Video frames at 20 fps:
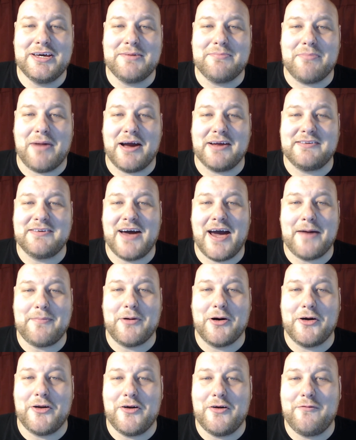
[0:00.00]
my top
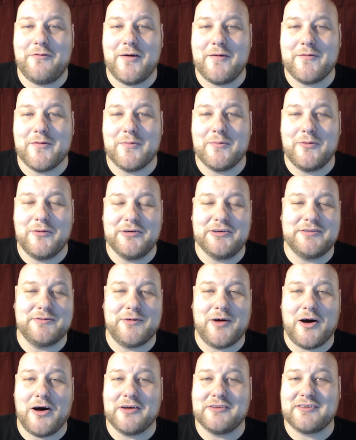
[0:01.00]
100 favorite movies of
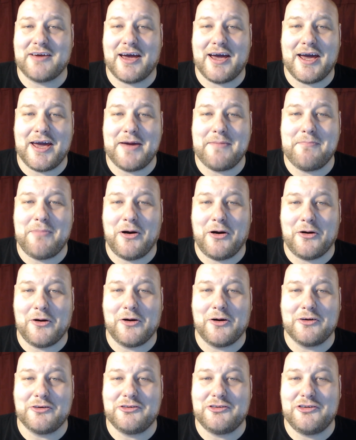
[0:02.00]
all time,
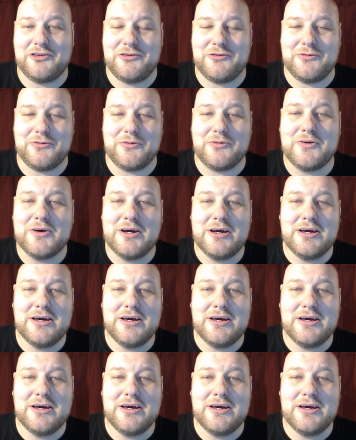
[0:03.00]
part 2.